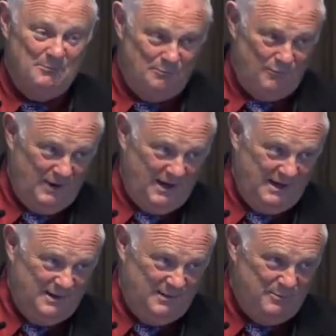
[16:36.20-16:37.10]
bring
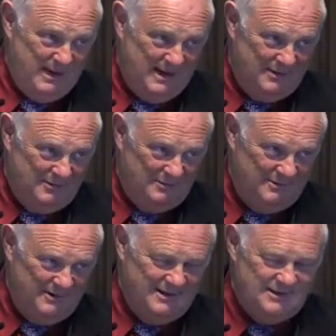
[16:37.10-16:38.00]
in the panel
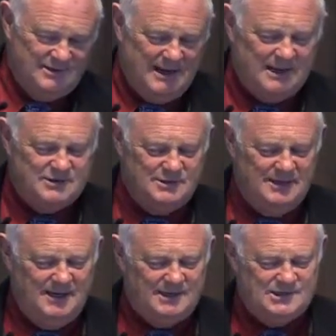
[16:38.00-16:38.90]
to
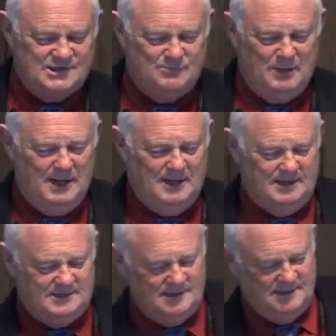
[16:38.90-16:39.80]
actually explain
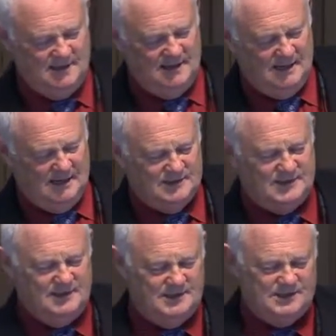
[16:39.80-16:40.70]
it and
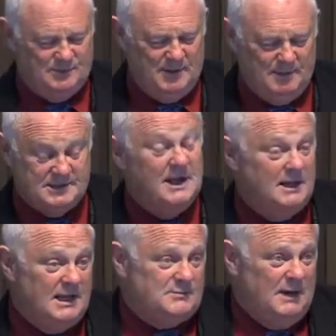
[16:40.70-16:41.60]
say, this is what it means.
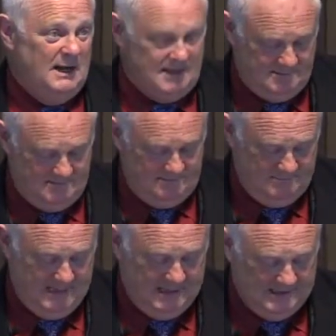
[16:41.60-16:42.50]
That's why I like
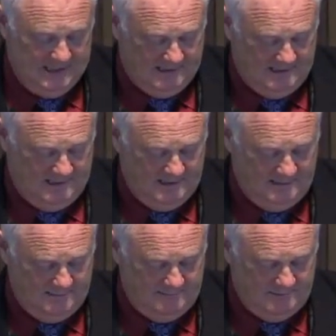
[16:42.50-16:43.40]
guys like
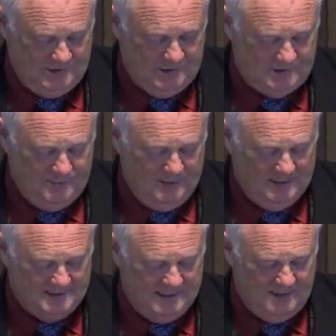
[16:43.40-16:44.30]
uh, Judge
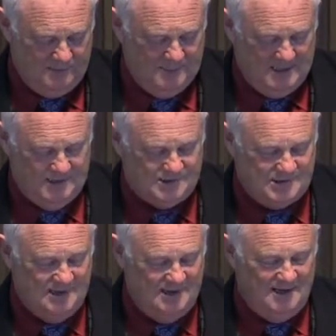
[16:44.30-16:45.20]
Napolitano, because
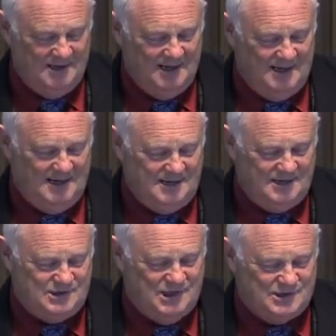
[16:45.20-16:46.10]
he
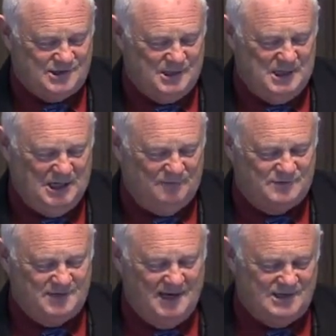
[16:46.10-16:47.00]
just
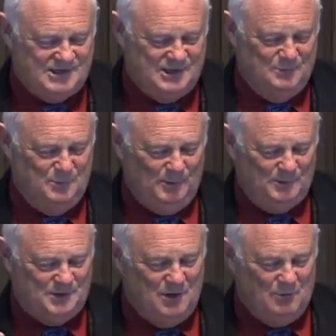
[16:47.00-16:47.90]
gives a simple,
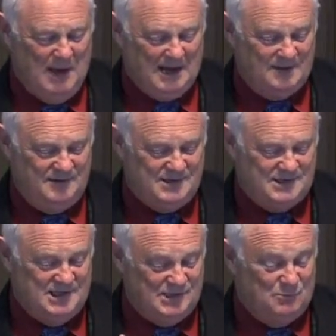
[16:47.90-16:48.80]
direct,
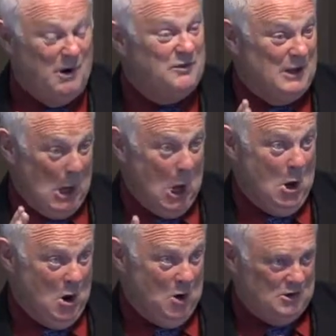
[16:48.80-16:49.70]
this is what the
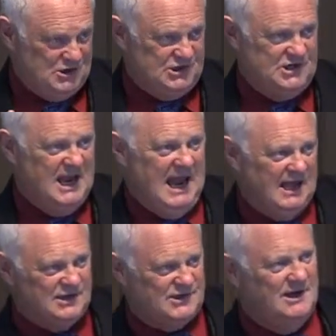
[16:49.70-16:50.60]
law
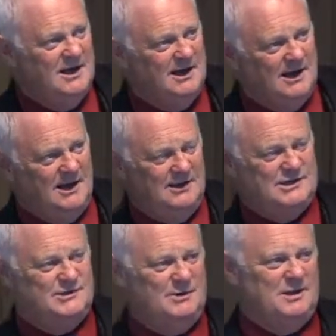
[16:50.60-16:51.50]
says, and
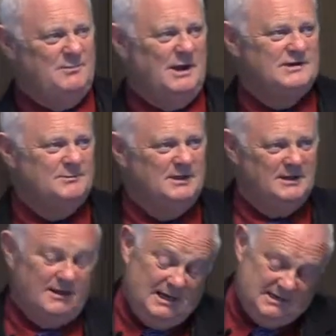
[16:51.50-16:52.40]
this is what the
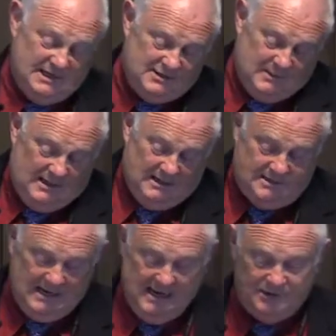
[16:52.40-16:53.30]
possibilities are. That, that's why I
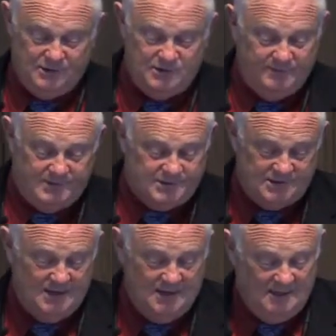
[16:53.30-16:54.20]
like Alan Dershowitz,
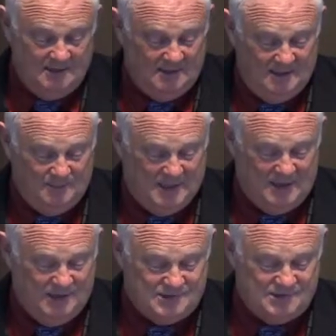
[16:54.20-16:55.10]
uh,
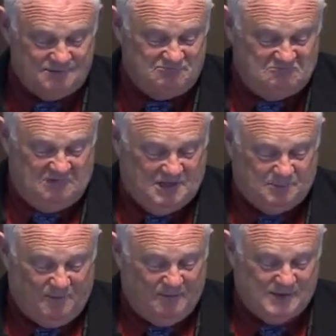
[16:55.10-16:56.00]
because he's a
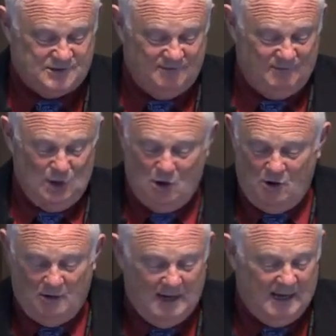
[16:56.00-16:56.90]
professor of
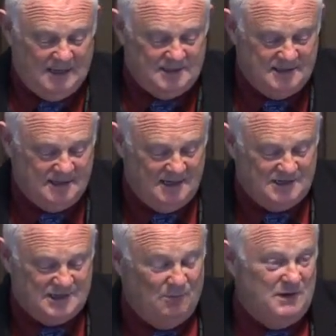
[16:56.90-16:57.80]
law, and uh, he
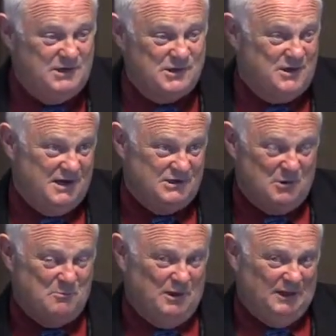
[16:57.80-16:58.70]
said, well, these are things are
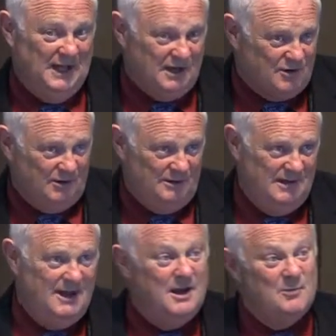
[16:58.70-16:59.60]
political,
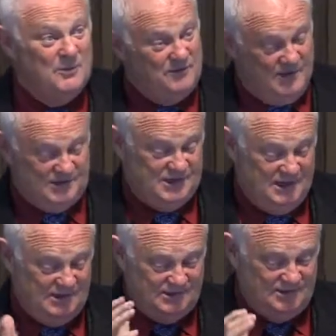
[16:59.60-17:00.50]
but this
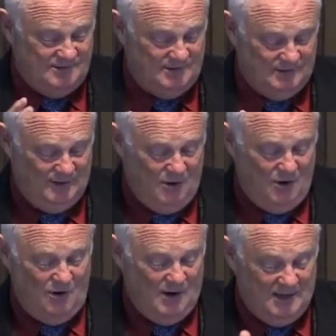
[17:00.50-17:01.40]
is the
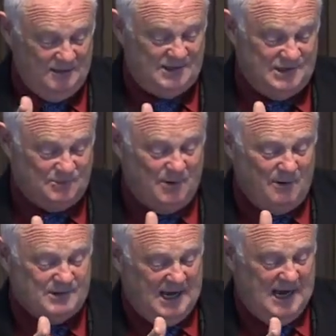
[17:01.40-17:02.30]
law, and this is where
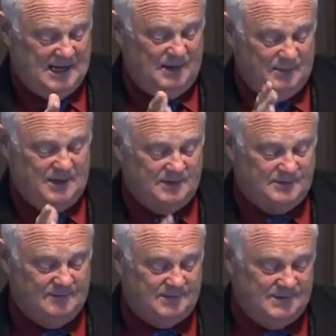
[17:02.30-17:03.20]
it's heading because
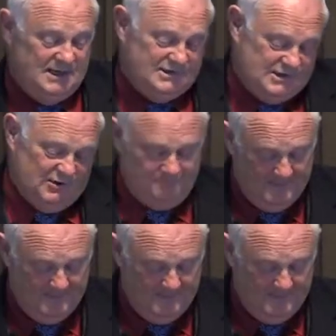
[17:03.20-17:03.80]
of these things. So,